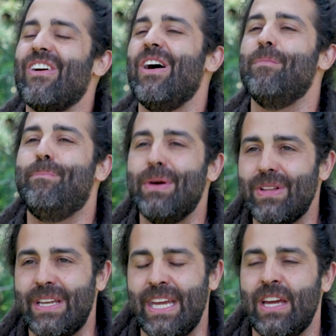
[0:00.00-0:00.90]
their
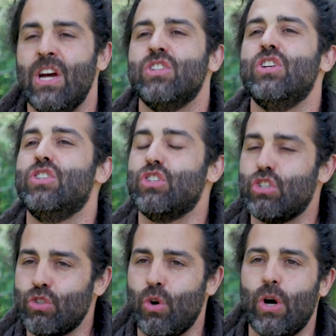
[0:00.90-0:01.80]
ability to
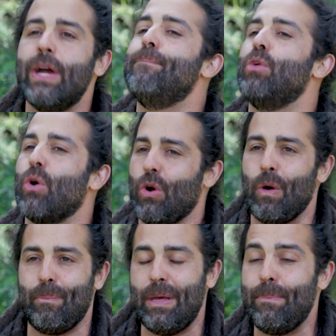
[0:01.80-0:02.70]
destroy or
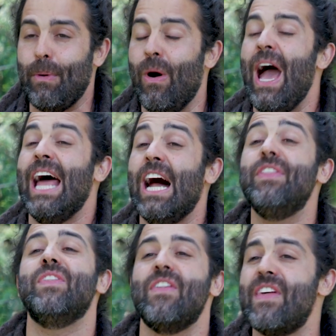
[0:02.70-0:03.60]
hurt people. And I
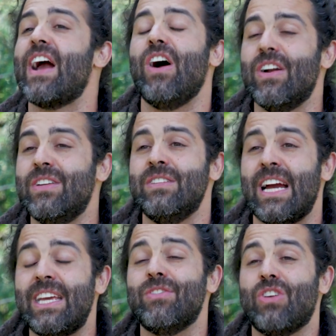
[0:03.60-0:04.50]
think that that, God,
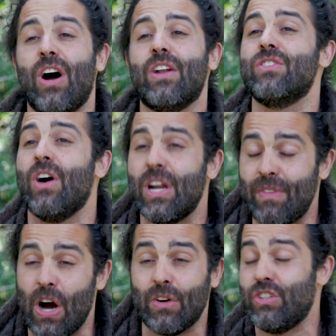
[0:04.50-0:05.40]
that gives God a ton of
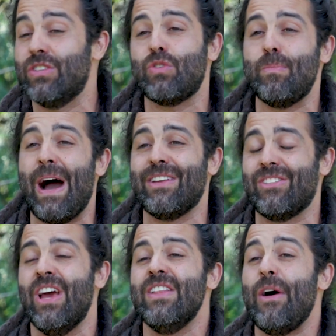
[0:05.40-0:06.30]
honor. Jesus reminds
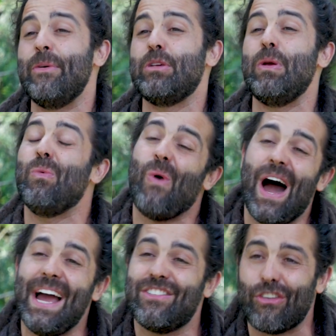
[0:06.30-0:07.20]
us that we should be
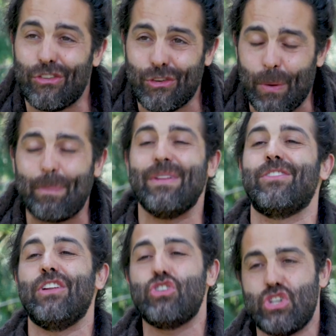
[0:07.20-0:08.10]
wise as serpents
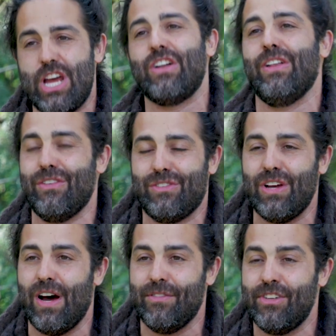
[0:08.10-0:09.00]
and gentle as
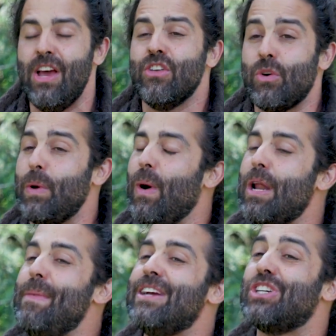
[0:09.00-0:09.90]
doves. So we want
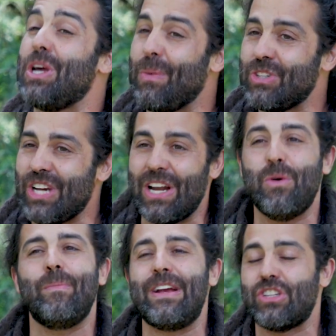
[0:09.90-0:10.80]
to make sure that we're gentle,
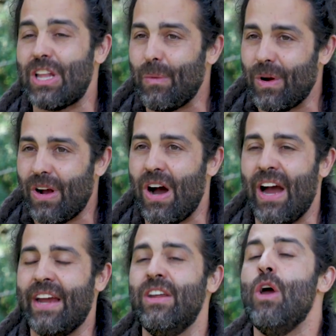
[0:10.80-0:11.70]
we make sure that we're
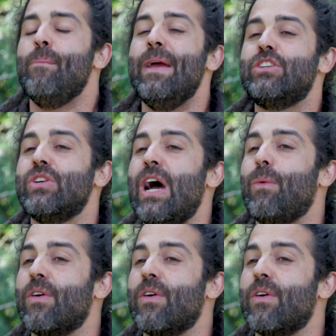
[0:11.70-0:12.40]
kind, make sure that